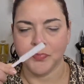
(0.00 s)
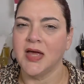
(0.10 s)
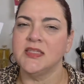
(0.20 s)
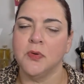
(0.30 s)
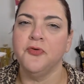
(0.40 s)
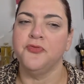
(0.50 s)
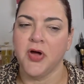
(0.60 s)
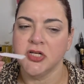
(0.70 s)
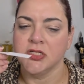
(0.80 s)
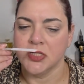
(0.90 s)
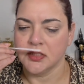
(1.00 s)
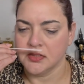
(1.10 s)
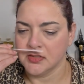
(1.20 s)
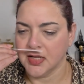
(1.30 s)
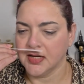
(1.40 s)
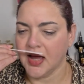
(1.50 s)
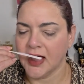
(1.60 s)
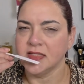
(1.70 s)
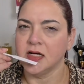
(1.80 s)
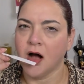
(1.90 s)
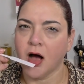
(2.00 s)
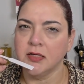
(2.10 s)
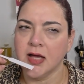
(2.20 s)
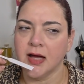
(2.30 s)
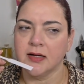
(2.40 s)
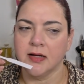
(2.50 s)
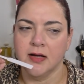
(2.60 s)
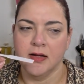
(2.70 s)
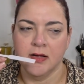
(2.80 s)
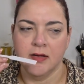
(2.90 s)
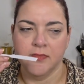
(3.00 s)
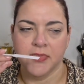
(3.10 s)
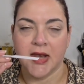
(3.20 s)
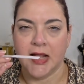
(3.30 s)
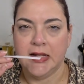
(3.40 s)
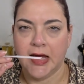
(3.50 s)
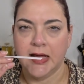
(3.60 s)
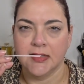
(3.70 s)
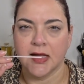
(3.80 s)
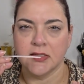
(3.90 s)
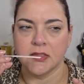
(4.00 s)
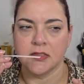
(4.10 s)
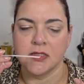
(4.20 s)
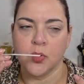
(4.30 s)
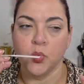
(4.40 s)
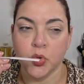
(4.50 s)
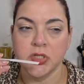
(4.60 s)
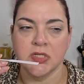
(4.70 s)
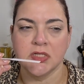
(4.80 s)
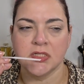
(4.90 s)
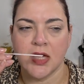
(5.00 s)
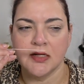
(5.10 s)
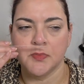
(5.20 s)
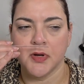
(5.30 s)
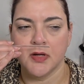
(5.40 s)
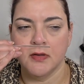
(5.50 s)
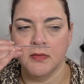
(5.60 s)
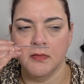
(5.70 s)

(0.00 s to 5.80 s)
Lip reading: I smell freshness. Like, it has that cognac that I like, that woodsy scent, but